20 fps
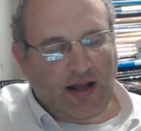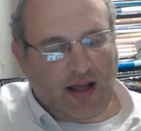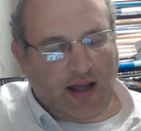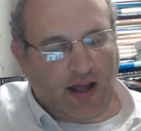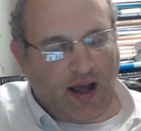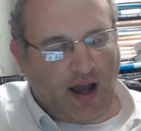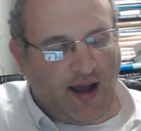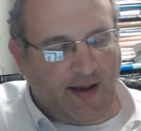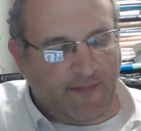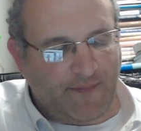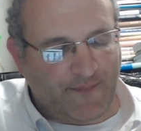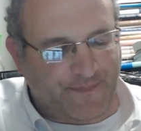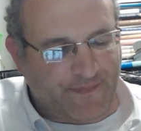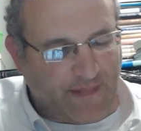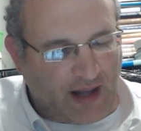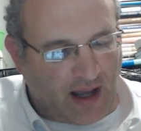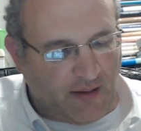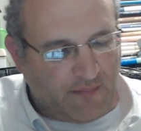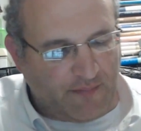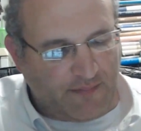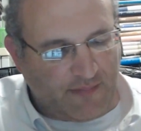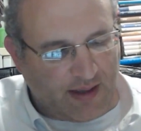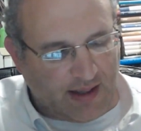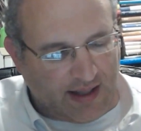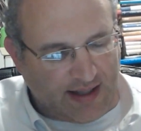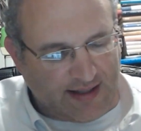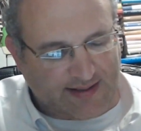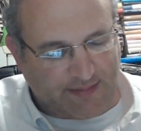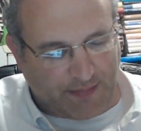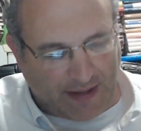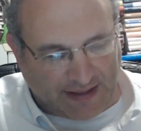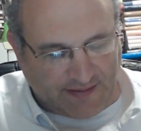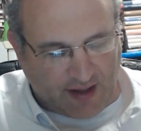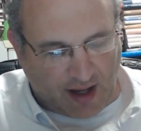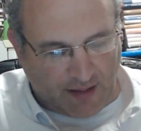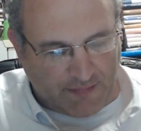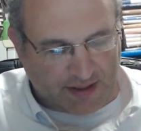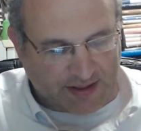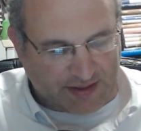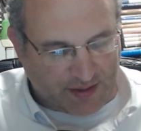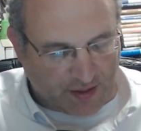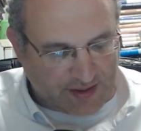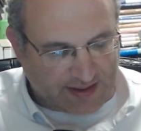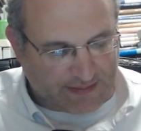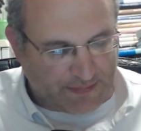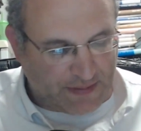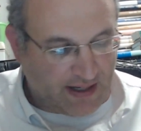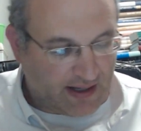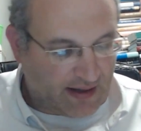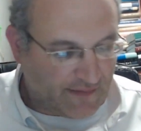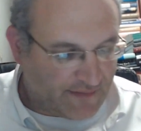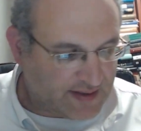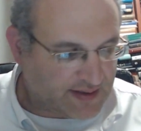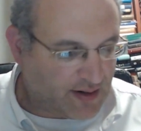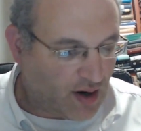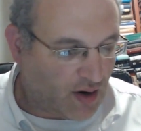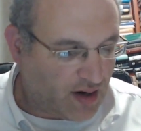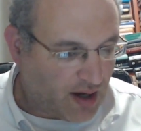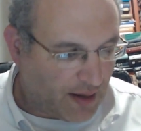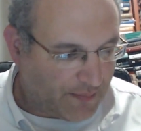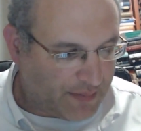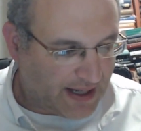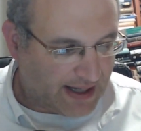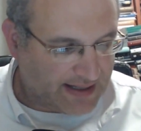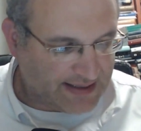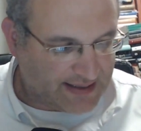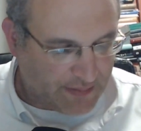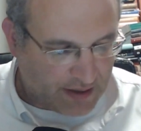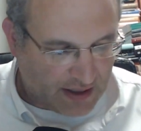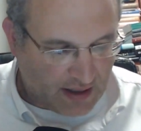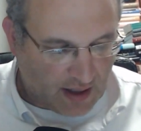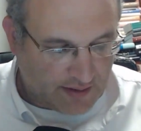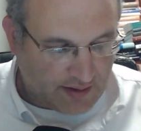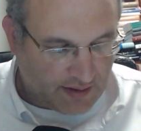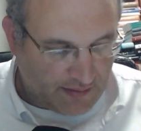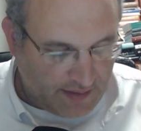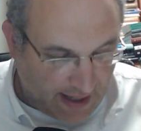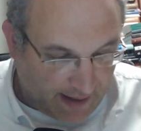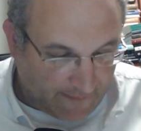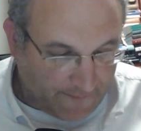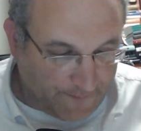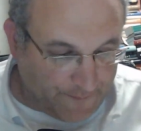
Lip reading: he's a mandamer, so to speak, if he's going up against a big gadol. Now,